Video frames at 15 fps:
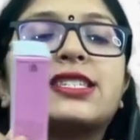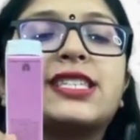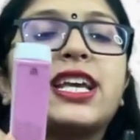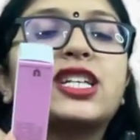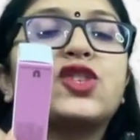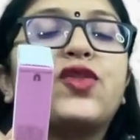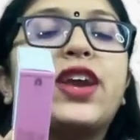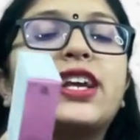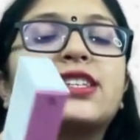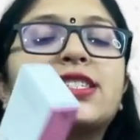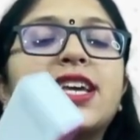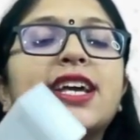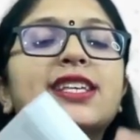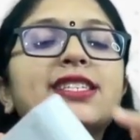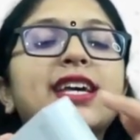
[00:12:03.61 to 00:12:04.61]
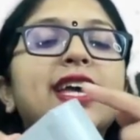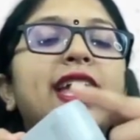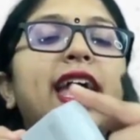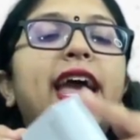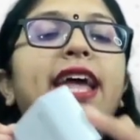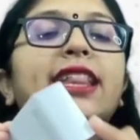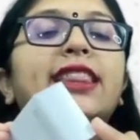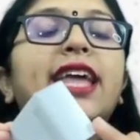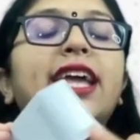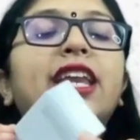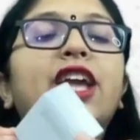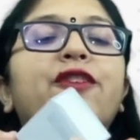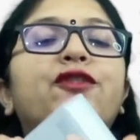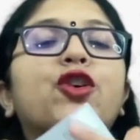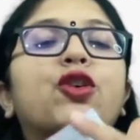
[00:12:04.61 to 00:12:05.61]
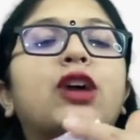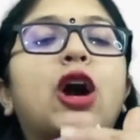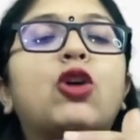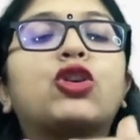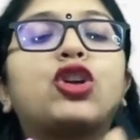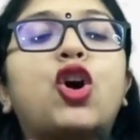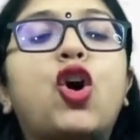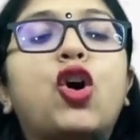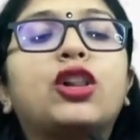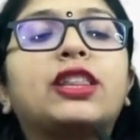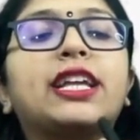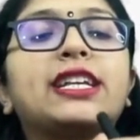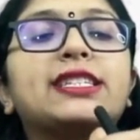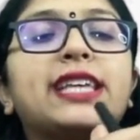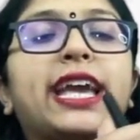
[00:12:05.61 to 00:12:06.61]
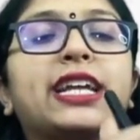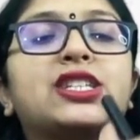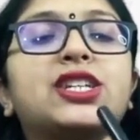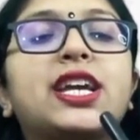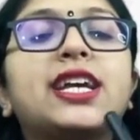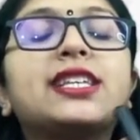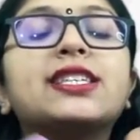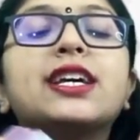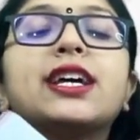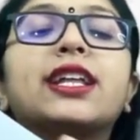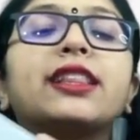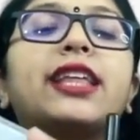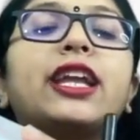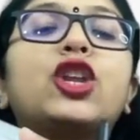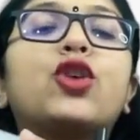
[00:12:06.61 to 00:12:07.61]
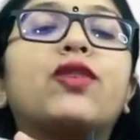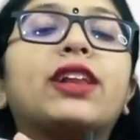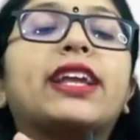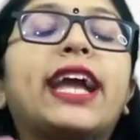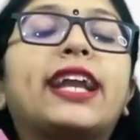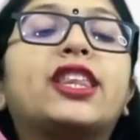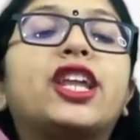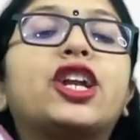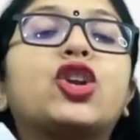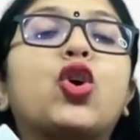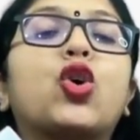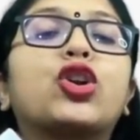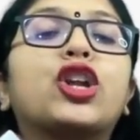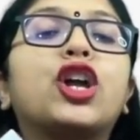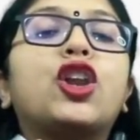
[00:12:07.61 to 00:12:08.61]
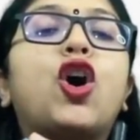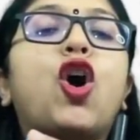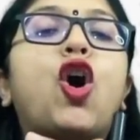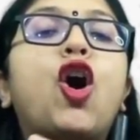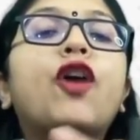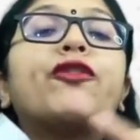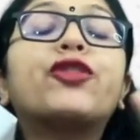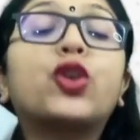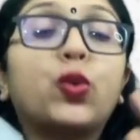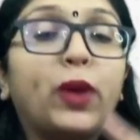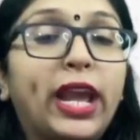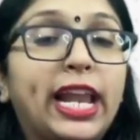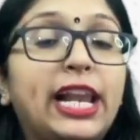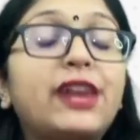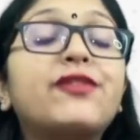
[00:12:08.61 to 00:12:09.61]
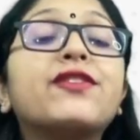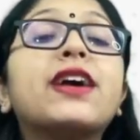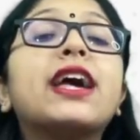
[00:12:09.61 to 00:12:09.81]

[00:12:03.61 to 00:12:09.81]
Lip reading: 6 faces. And then if you count all these edges, then you will get the total of 12.